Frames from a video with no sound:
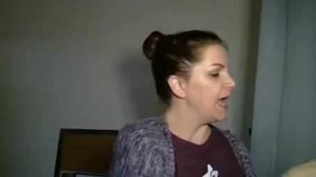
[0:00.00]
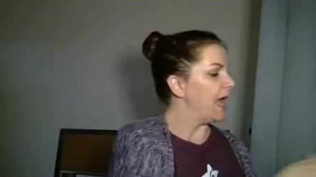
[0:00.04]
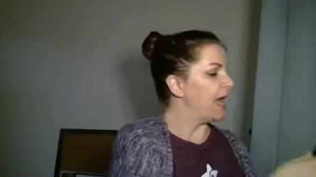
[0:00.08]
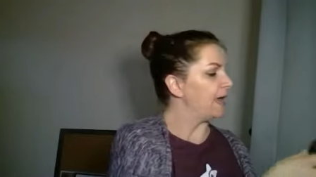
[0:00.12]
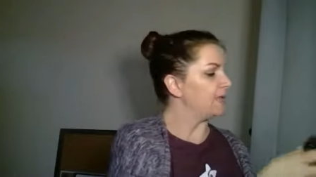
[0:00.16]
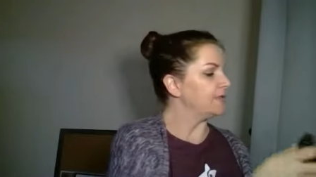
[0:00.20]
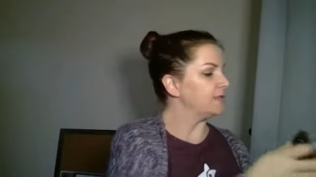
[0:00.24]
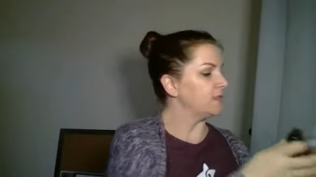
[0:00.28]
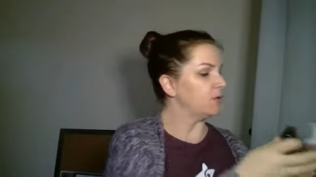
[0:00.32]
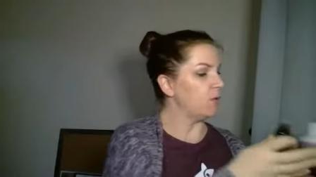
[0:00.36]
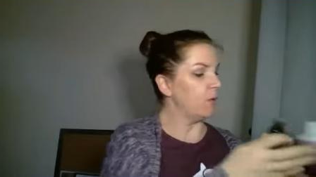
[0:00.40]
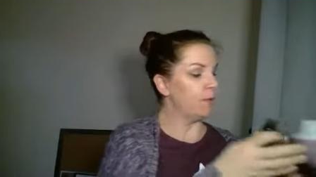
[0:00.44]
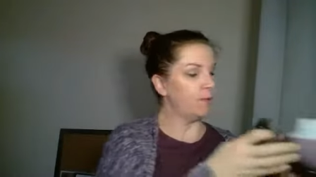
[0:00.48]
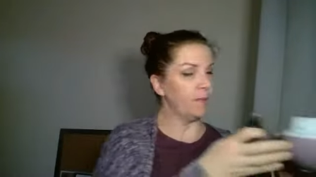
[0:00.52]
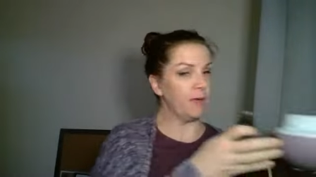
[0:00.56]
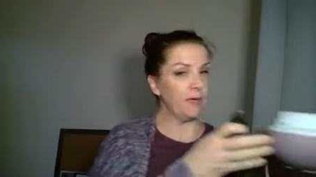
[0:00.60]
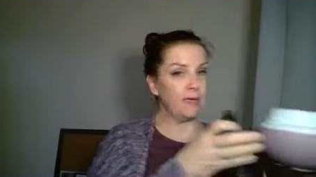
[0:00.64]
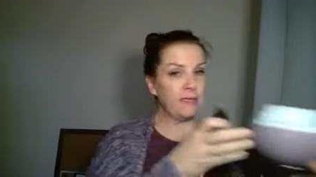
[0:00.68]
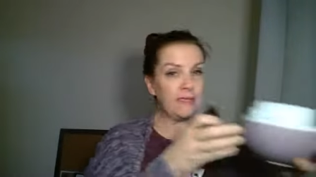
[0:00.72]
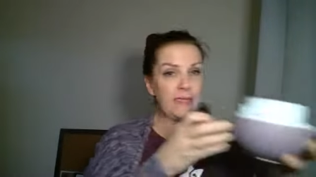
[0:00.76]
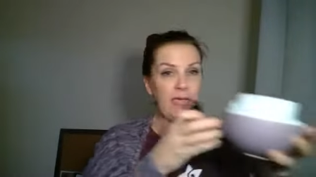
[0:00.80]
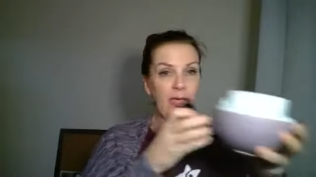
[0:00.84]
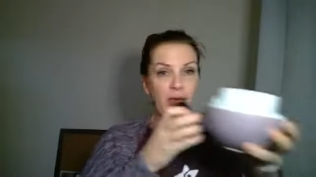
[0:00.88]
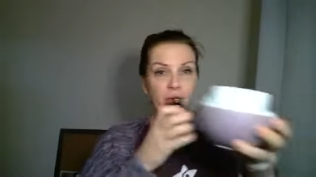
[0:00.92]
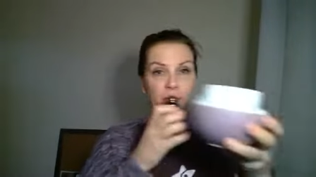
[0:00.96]
And so I'm going
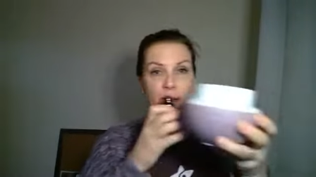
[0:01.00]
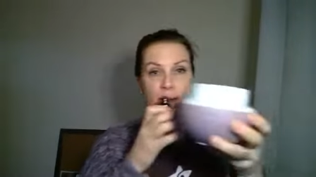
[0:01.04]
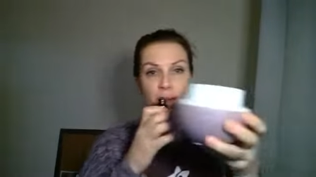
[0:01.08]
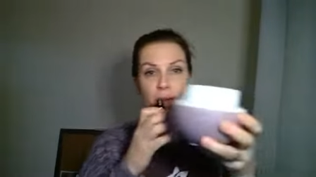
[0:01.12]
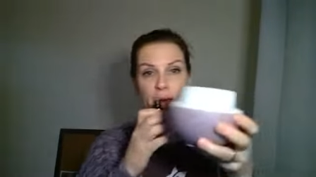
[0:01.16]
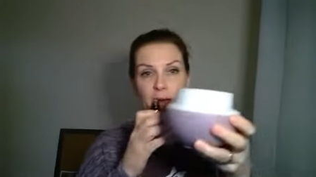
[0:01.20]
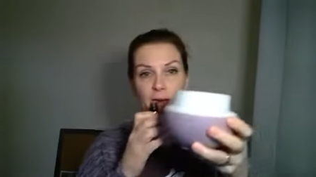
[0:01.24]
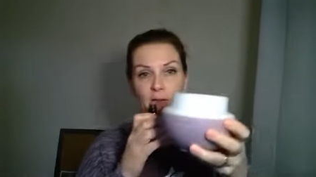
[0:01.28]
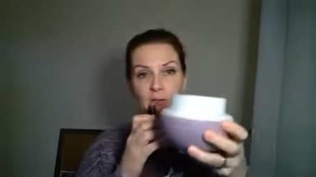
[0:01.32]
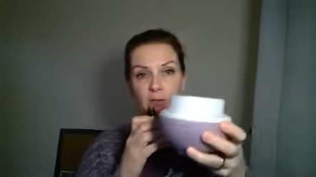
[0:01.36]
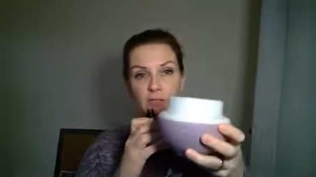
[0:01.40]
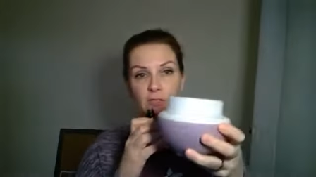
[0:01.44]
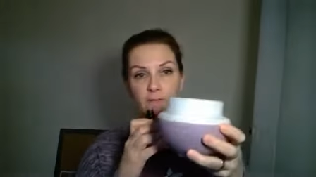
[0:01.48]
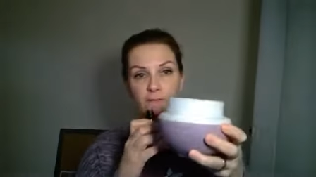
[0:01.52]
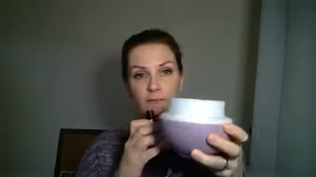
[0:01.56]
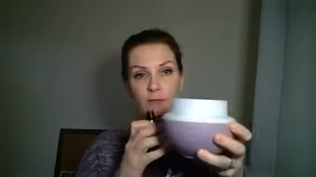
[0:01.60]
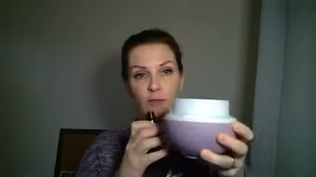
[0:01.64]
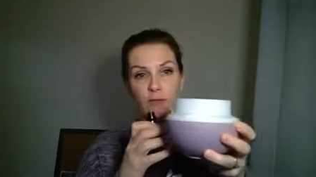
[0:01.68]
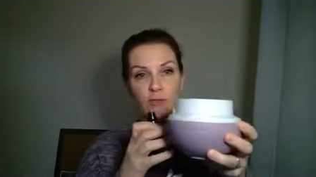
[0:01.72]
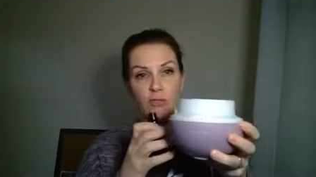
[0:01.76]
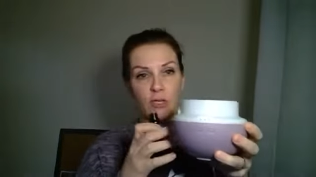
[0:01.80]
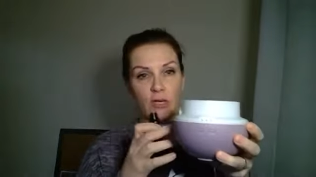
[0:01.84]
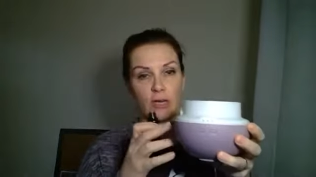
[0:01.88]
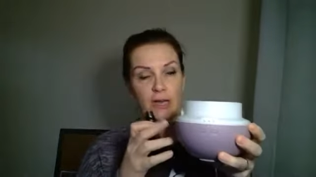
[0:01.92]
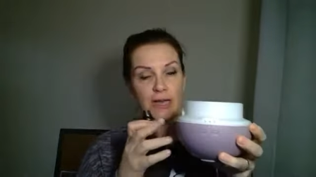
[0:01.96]
to take my pedal
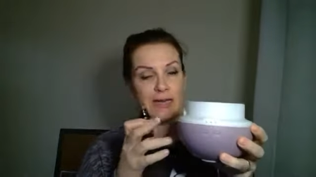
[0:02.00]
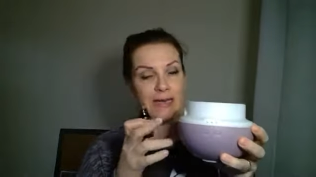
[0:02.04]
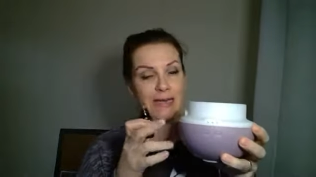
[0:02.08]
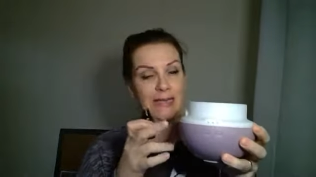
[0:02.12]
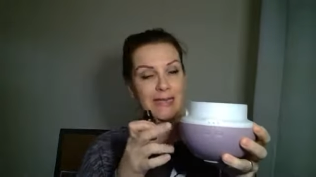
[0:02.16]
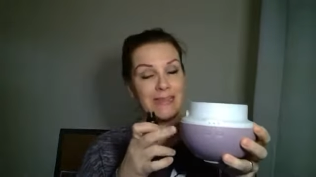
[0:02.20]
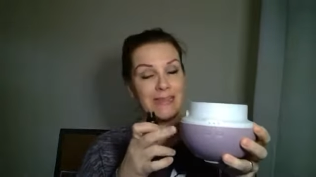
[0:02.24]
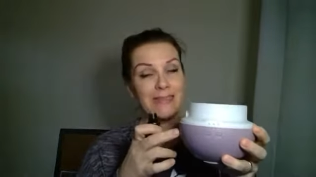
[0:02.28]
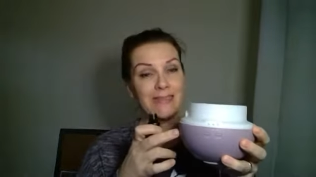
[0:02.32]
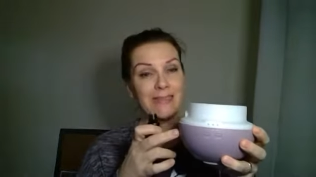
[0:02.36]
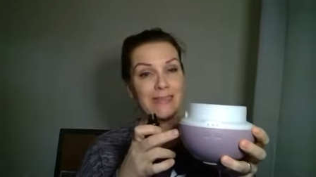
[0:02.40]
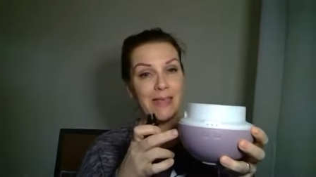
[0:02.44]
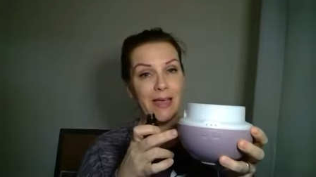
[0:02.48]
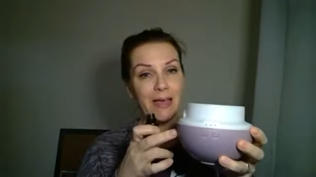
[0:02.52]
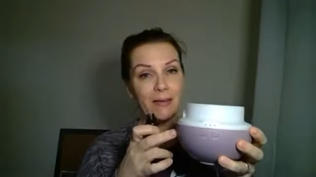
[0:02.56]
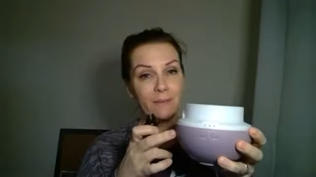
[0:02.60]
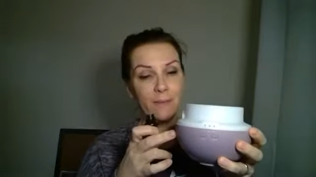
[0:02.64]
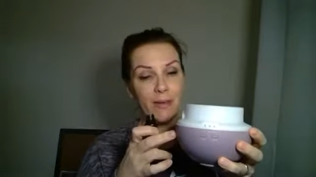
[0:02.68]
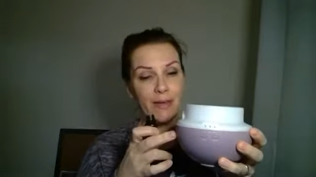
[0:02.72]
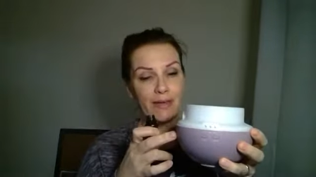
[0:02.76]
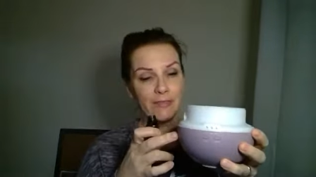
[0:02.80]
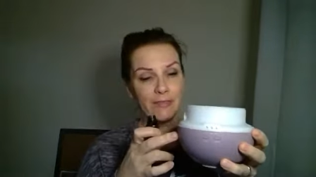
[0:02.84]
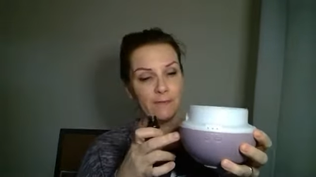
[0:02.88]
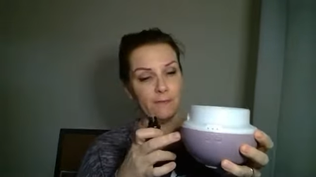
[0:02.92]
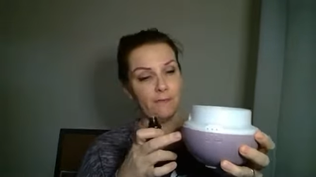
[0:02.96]
diffuser, and inside
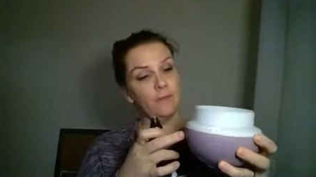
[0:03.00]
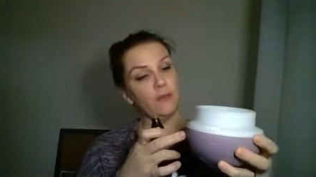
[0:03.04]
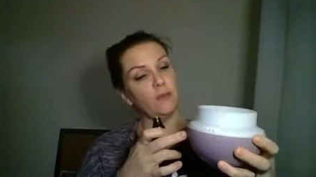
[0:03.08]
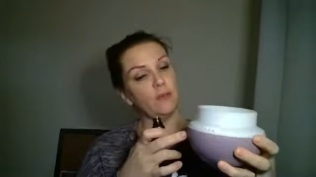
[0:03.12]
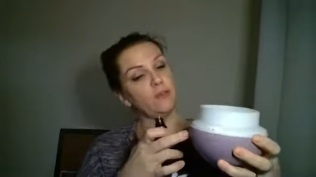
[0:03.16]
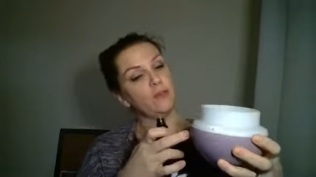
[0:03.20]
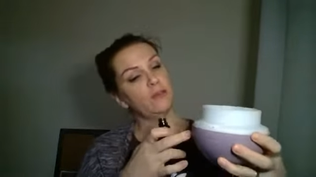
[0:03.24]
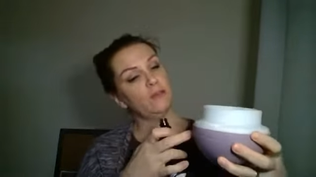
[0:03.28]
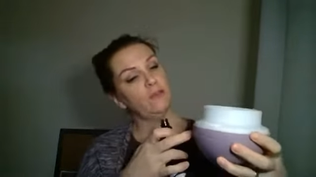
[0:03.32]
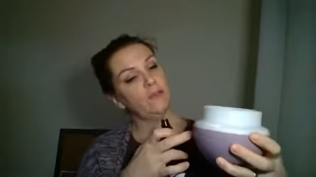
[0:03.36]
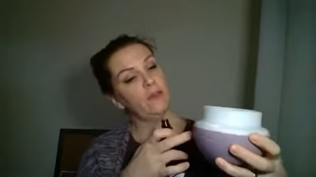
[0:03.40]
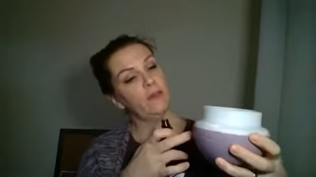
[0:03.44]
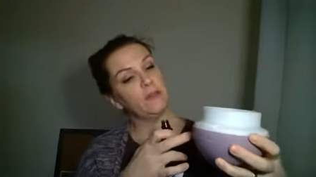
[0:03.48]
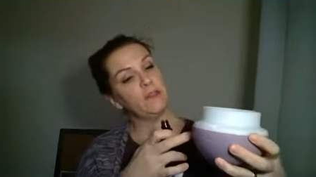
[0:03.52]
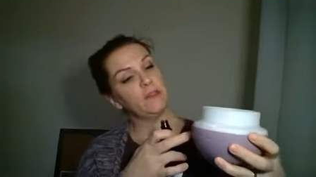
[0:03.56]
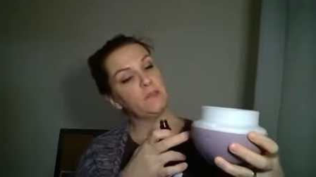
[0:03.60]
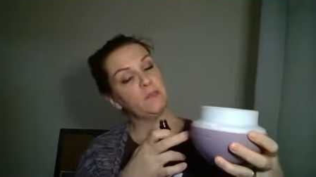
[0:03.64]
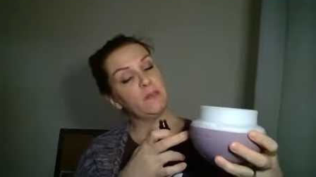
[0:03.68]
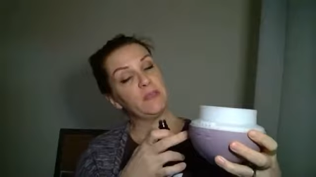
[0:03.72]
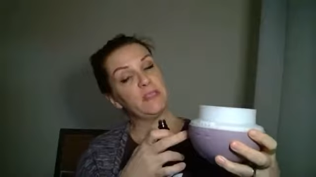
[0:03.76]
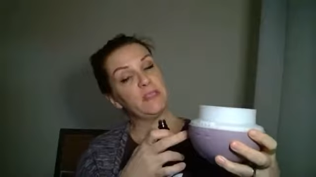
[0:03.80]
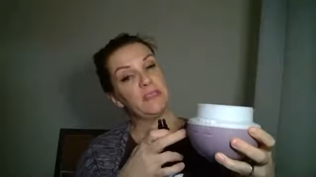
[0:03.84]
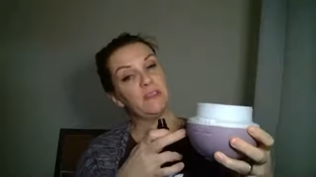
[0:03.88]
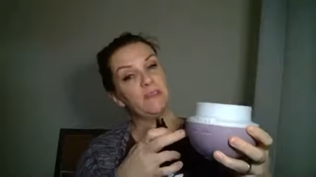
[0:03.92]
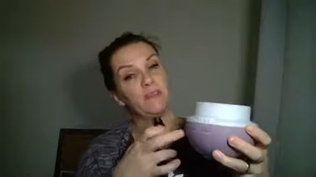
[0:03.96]
my diffuser very
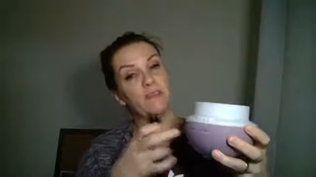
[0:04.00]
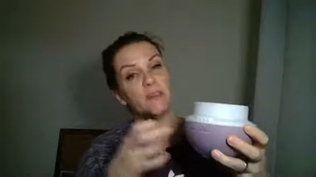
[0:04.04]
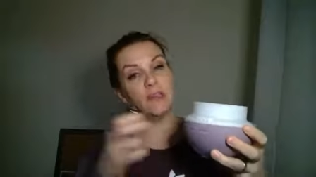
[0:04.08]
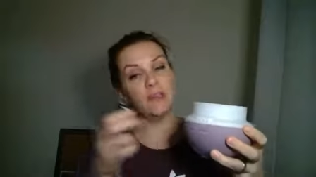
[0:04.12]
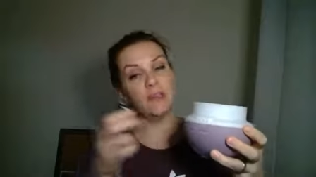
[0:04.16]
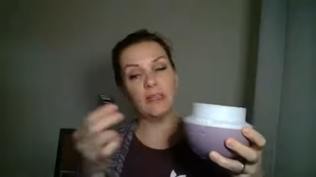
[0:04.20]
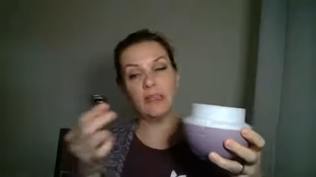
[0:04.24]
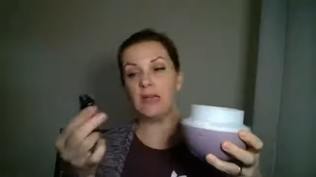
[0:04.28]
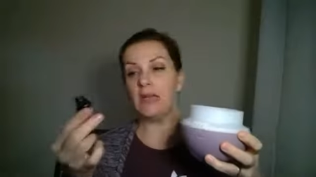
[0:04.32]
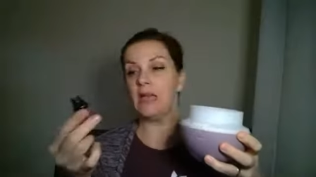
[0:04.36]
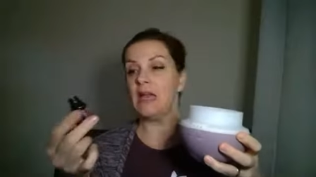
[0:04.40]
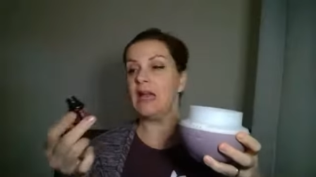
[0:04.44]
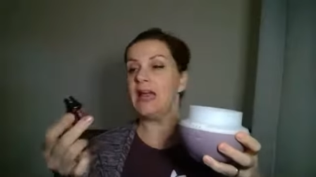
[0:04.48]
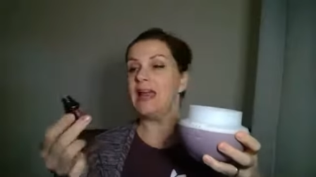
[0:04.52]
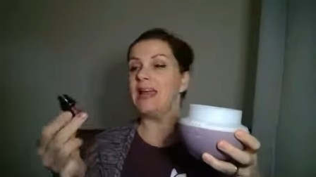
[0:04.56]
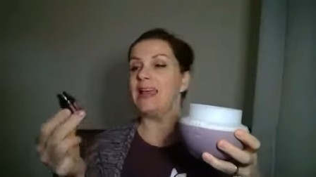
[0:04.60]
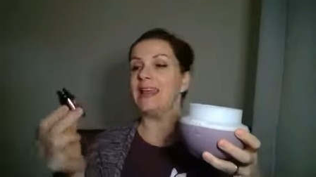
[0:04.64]
specifically,